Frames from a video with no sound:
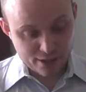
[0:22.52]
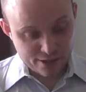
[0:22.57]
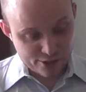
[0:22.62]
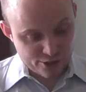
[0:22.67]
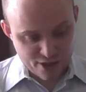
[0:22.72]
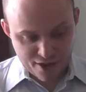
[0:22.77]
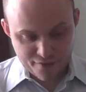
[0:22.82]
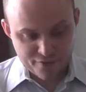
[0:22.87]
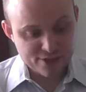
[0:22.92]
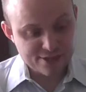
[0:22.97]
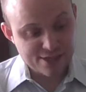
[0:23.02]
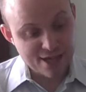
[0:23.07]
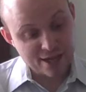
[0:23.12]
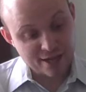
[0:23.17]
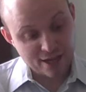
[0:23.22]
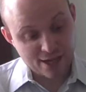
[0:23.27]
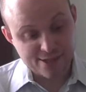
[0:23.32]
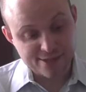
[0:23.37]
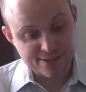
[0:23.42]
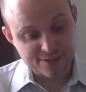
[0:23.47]
you never
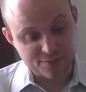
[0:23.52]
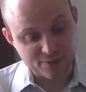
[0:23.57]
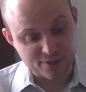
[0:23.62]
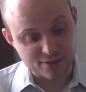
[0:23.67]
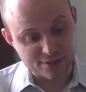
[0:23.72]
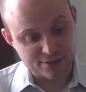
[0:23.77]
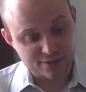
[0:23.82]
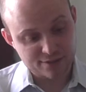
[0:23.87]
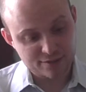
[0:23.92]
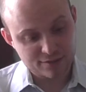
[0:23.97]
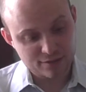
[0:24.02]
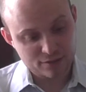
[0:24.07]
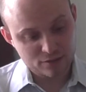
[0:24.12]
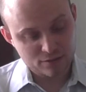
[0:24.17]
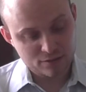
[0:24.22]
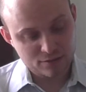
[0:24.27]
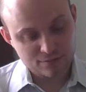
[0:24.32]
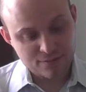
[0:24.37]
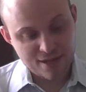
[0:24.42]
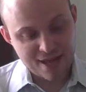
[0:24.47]
attack hospitals,
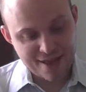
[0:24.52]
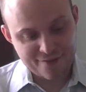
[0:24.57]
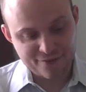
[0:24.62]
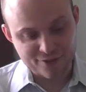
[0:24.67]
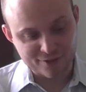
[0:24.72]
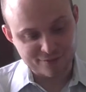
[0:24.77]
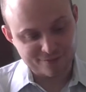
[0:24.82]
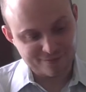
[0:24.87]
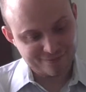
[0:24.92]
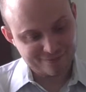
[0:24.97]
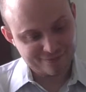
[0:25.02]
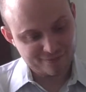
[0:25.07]
ever.